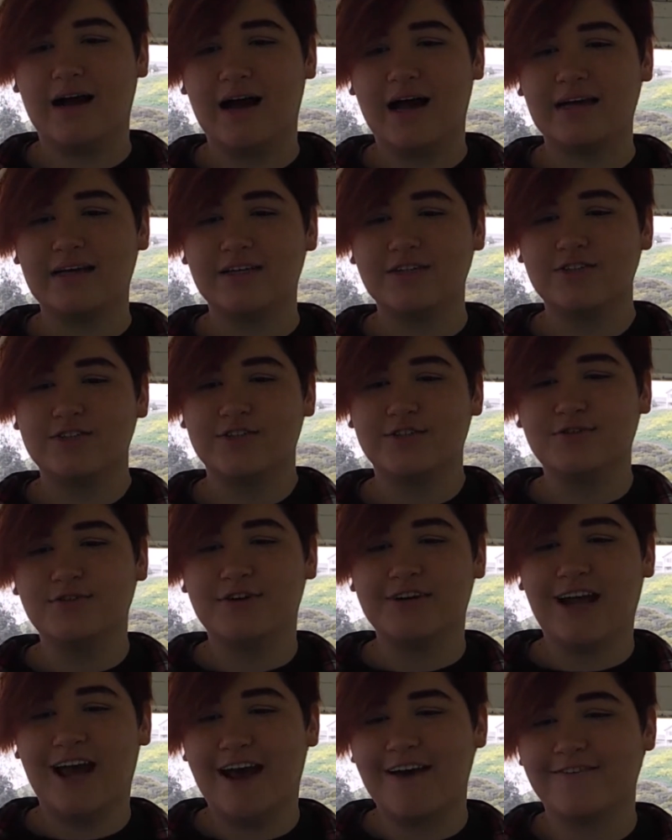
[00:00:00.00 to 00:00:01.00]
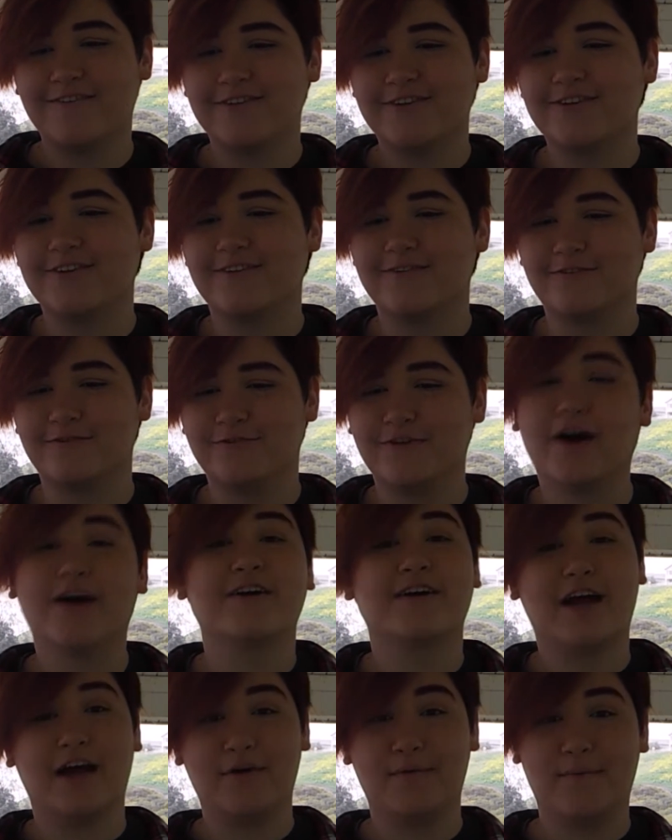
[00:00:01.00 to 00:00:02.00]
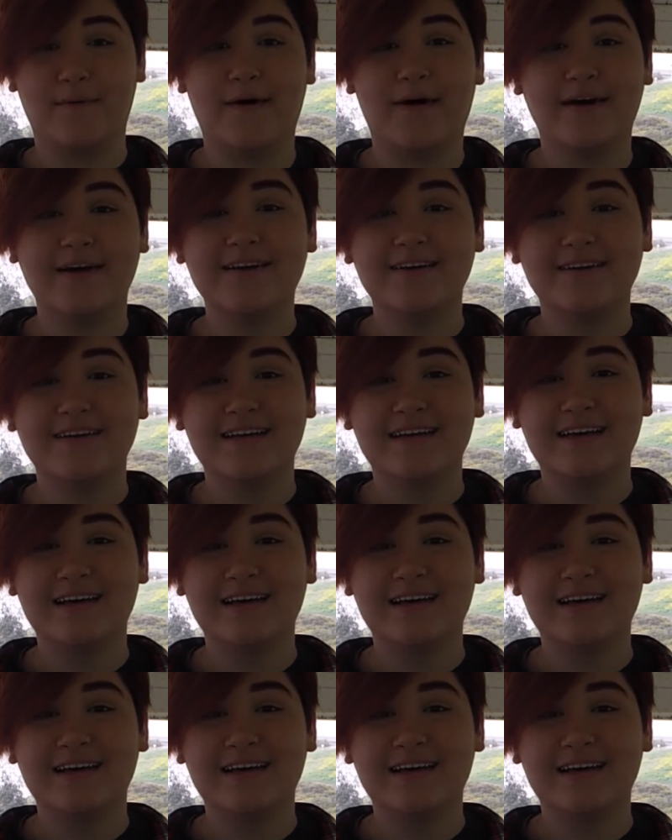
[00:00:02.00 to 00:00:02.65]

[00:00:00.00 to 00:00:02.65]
I can do whatever the fuck I want,